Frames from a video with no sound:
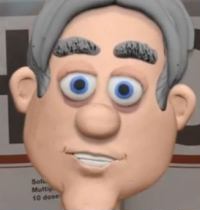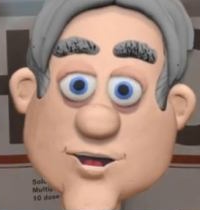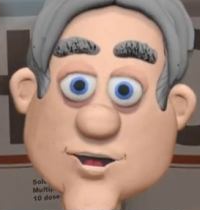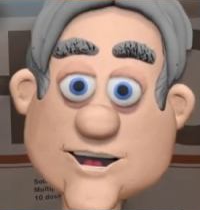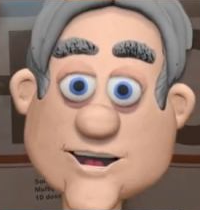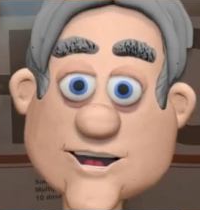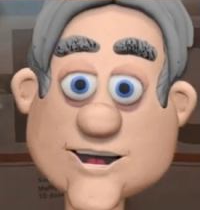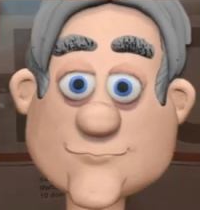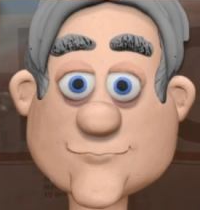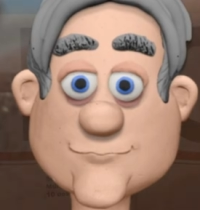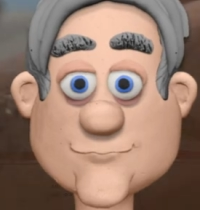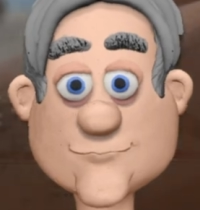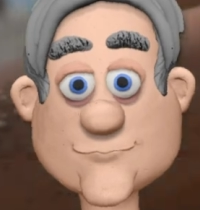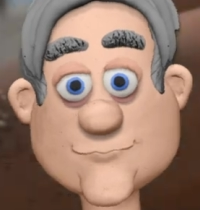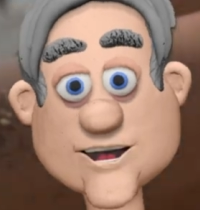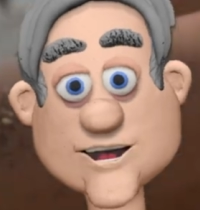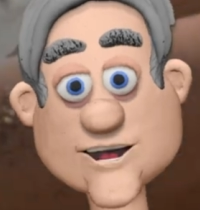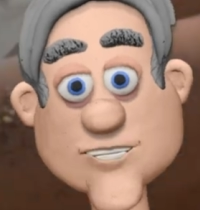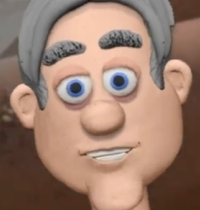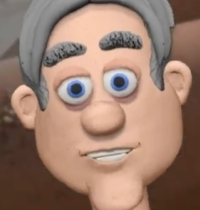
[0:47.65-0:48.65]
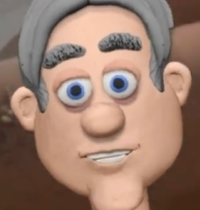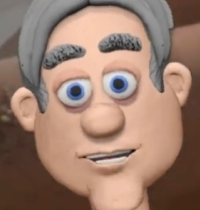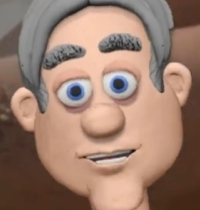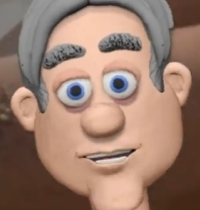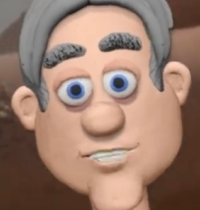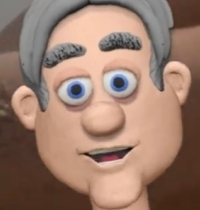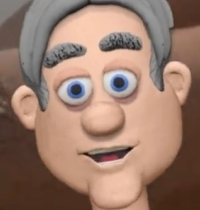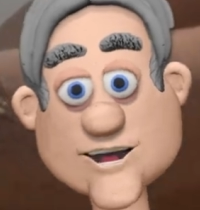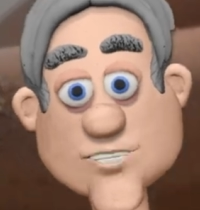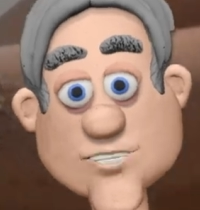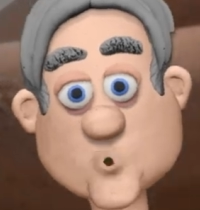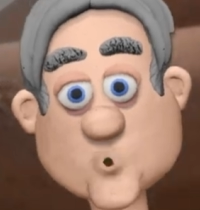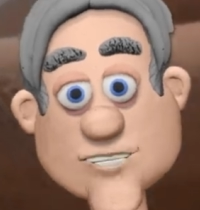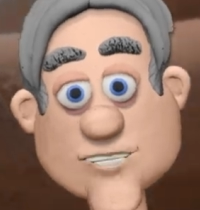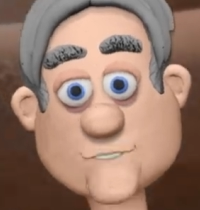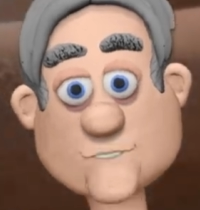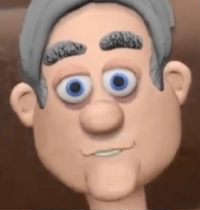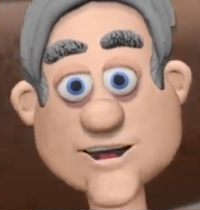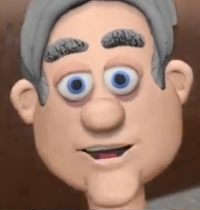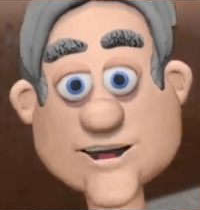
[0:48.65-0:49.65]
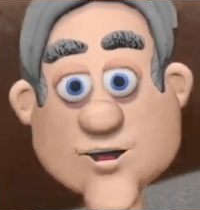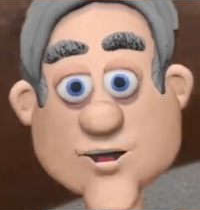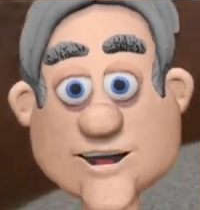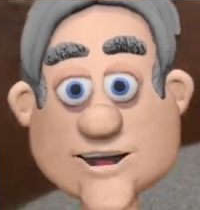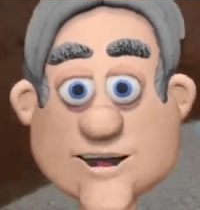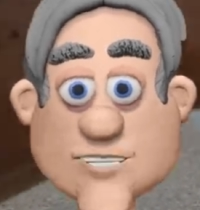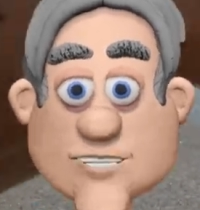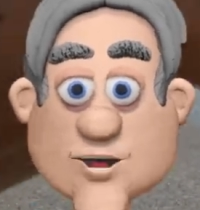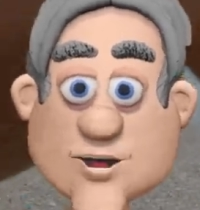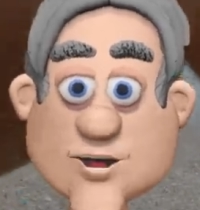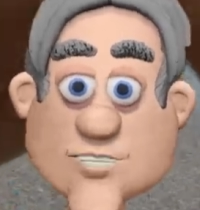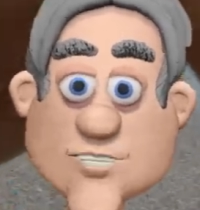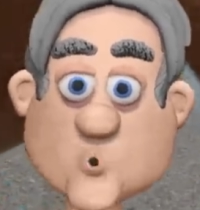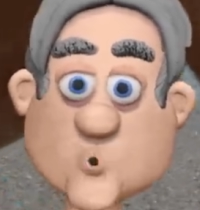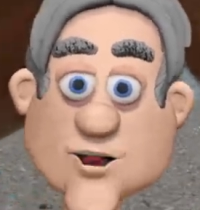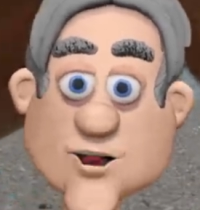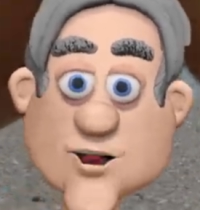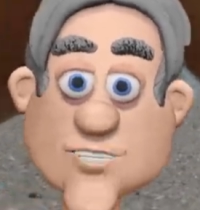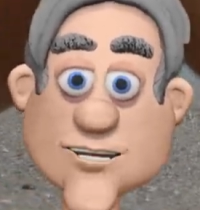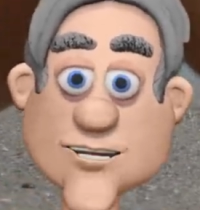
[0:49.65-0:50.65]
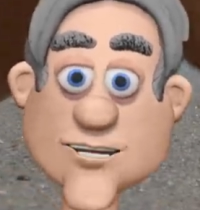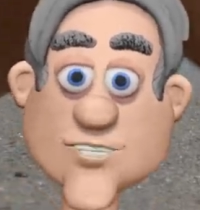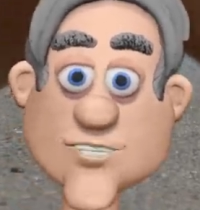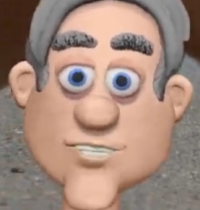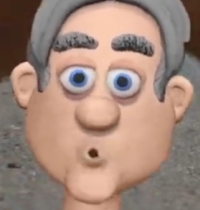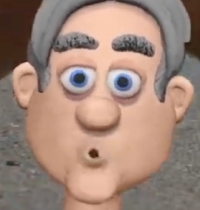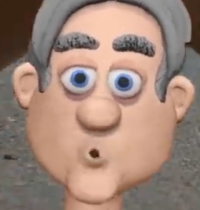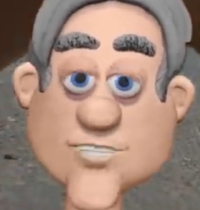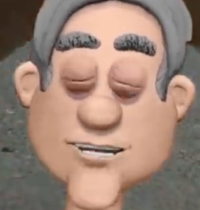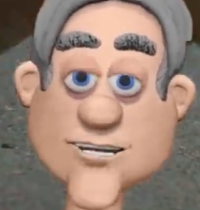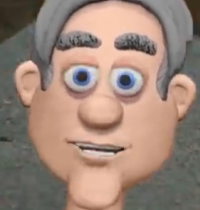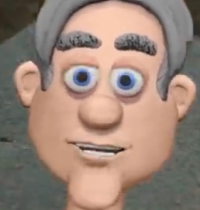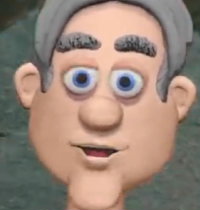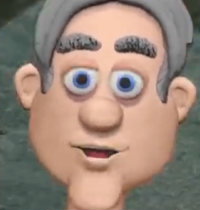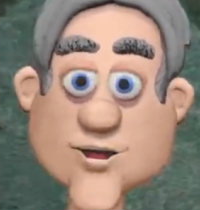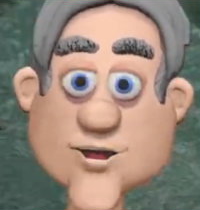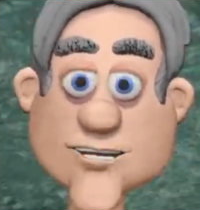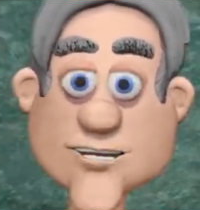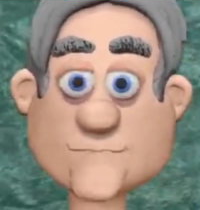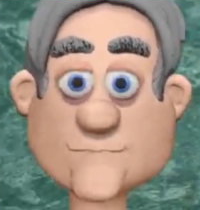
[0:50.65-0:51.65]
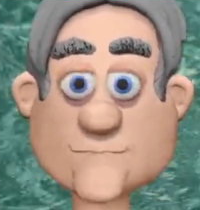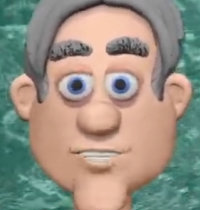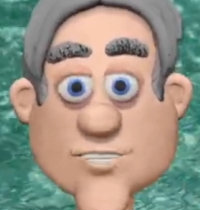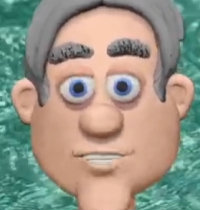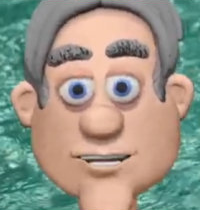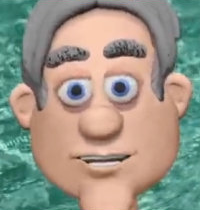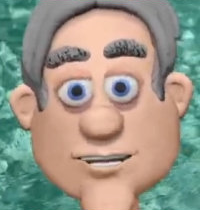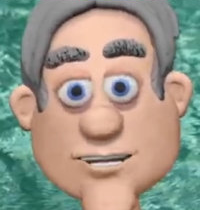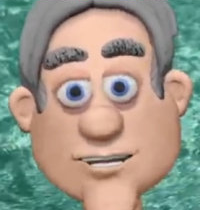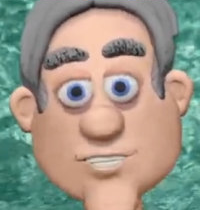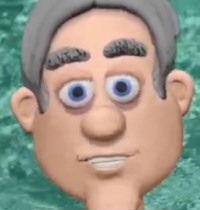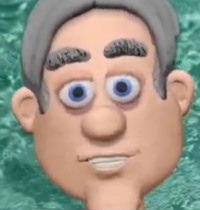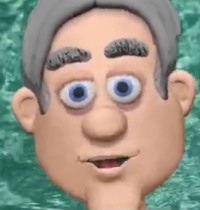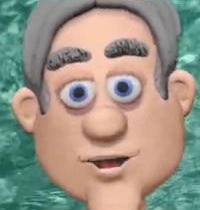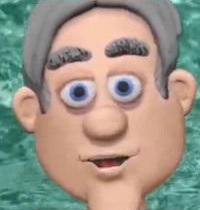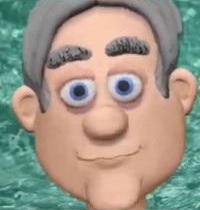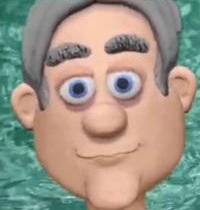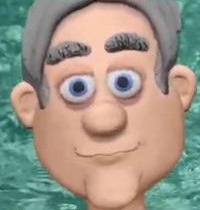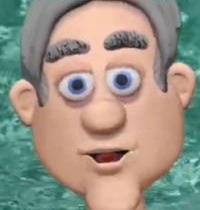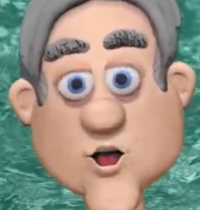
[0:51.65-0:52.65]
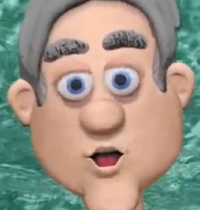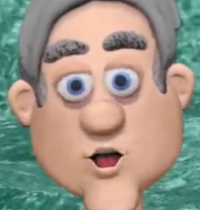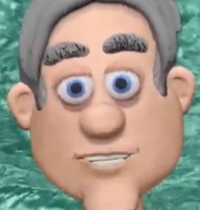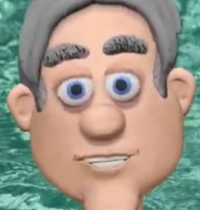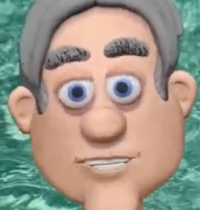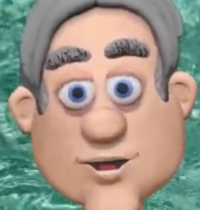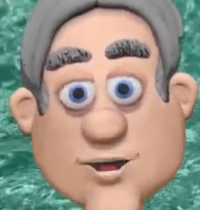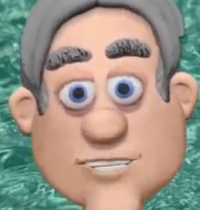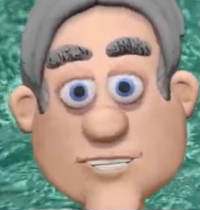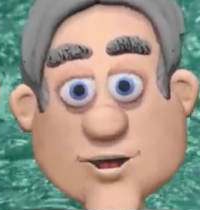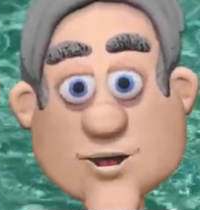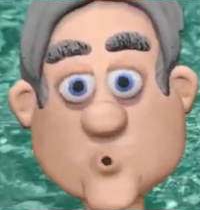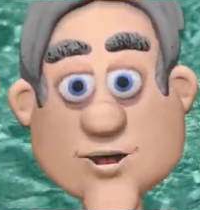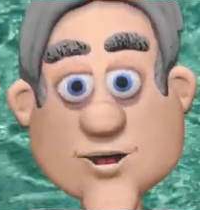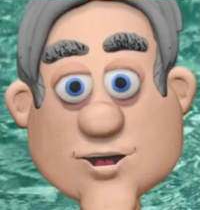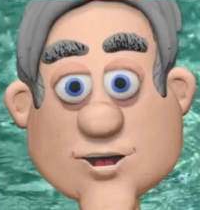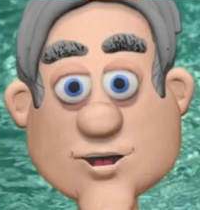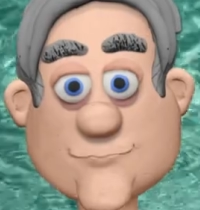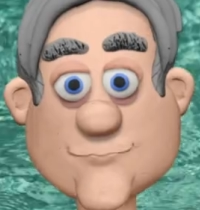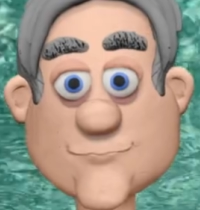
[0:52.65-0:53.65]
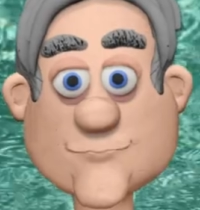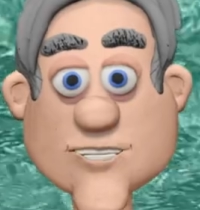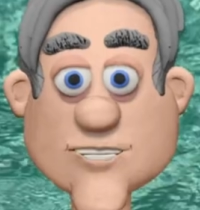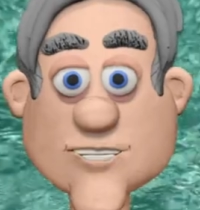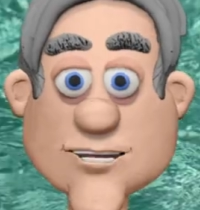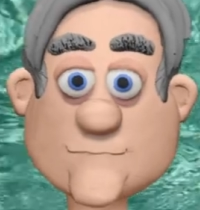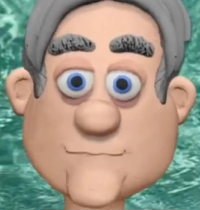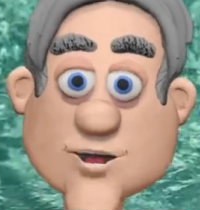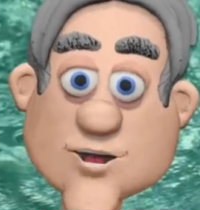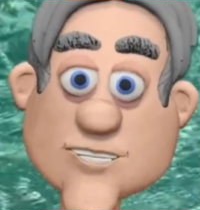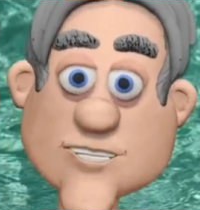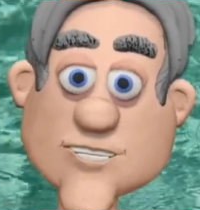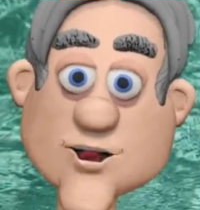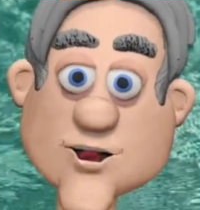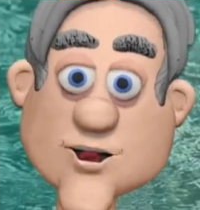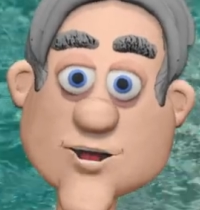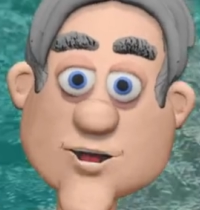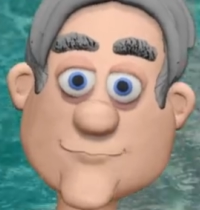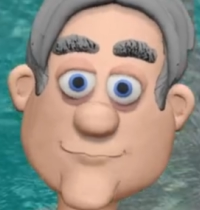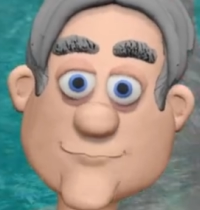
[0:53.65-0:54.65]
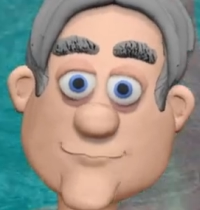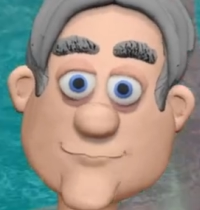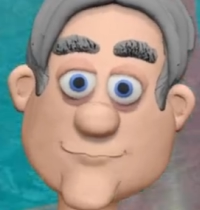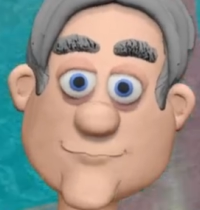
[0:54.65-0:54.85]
why. Our skin has this fantastic ability to make vitamin D when exposed to sunlight. And guess what?